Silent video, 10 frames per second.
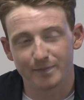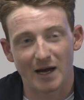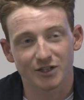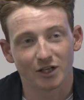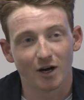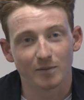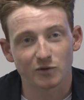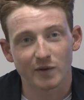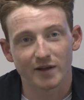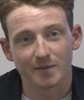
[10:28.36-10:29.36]
bashing
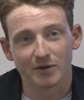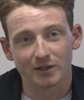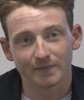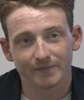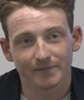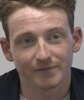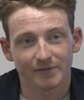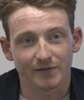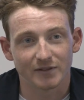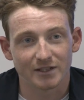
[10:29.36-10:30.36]
arms with him at
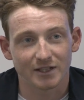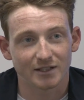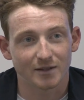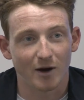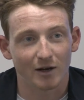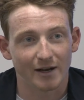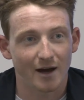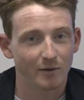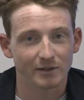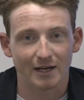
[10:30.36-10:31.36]
fifty, sixty mile an
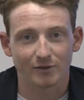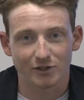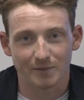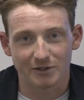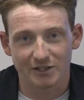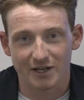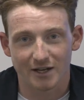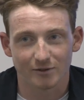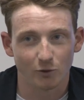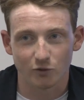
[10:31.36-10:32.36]
hour down some
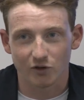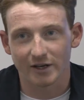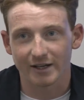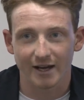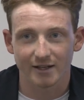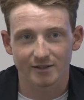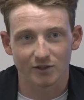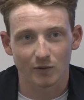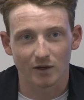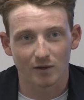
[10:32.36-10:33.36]
descent, all trying to get
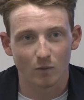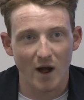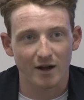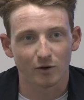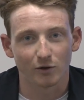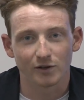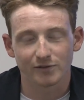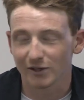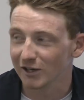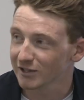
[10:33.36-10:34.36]
into a wet corner
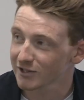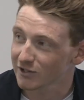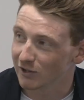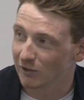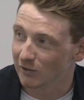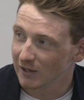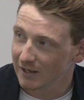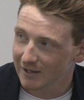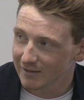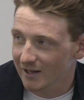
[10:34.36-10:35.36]
first. So
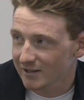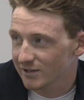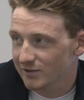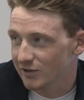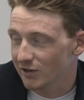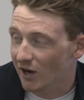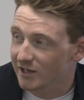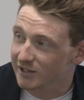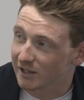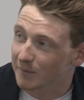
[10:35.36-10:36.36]
that's the
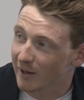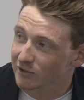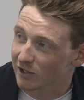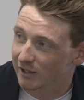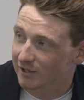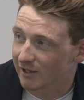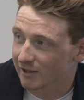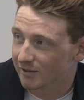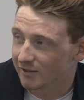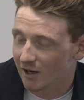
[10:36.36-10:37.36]
nice thing about cycling,
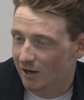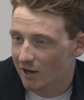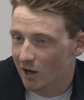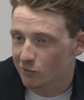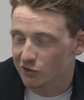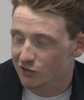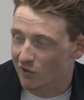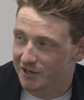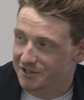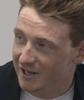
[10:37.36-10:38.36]
and I'll just
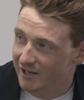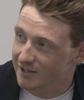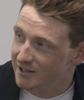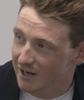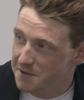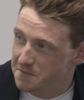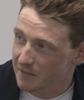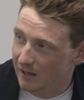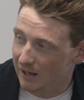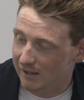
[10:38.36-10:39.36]
try and stay the same.
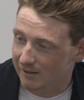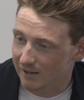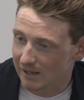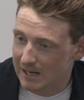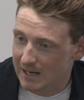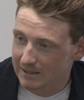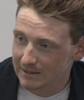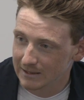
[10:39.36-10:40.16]
And uh,